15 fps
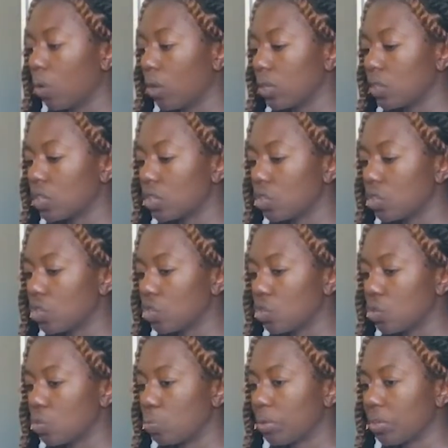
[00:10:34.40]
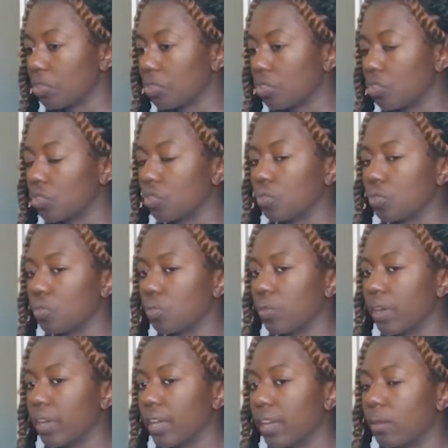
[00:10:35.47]
wanted to
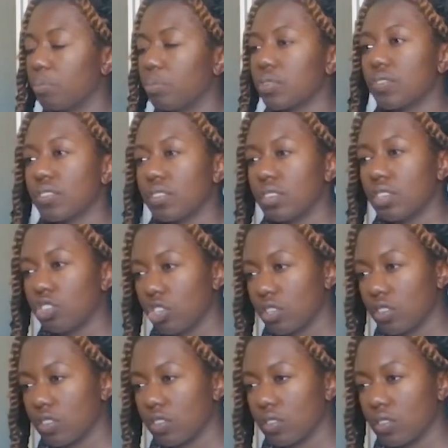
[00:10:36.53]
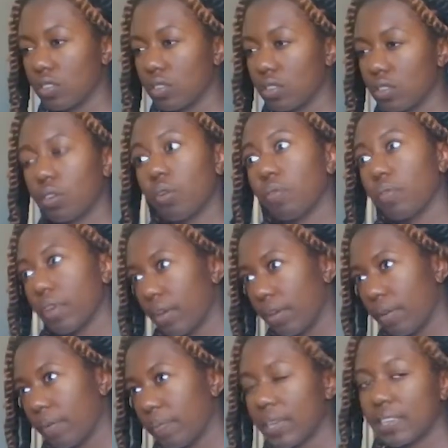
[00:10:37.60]
pursue a prestigious career.